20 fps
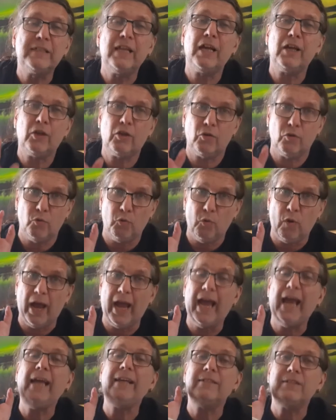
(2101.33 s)
like
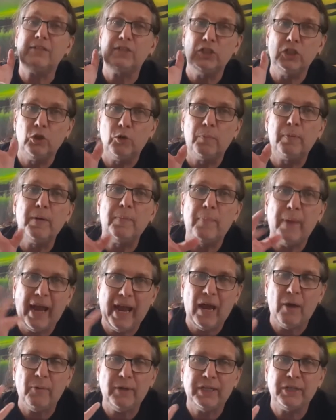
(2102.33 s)
as you
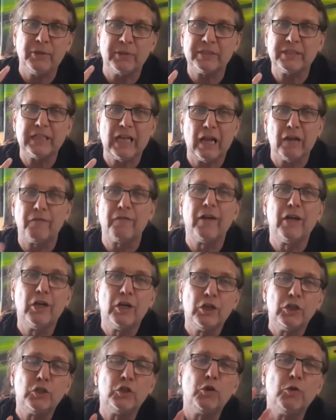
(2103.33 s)
preparing yourself
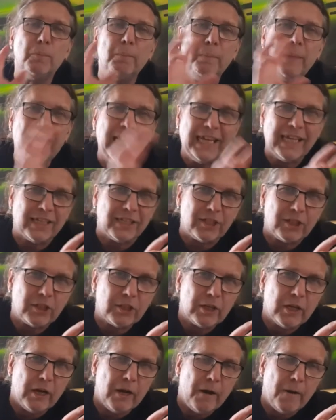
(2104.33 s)
to meet
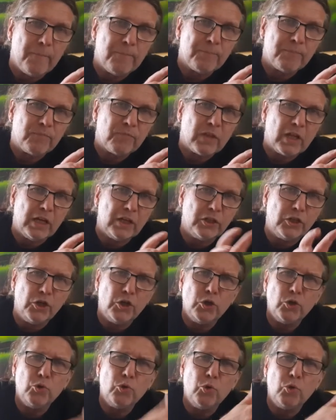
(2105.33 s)
the
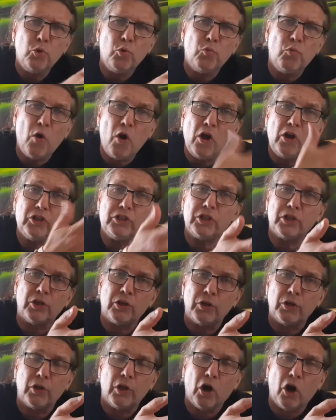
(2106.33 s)
new
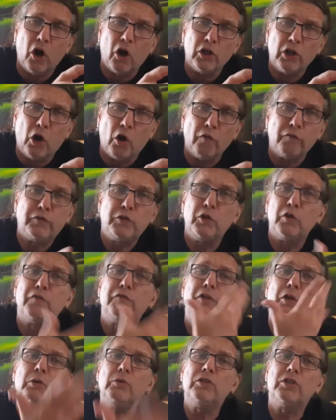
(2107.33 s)
version of your
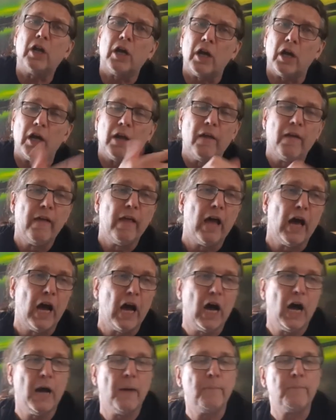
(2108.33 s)
future.
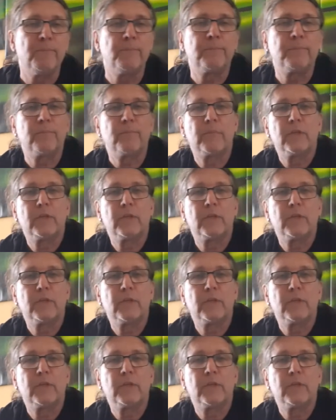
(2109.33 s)
Um,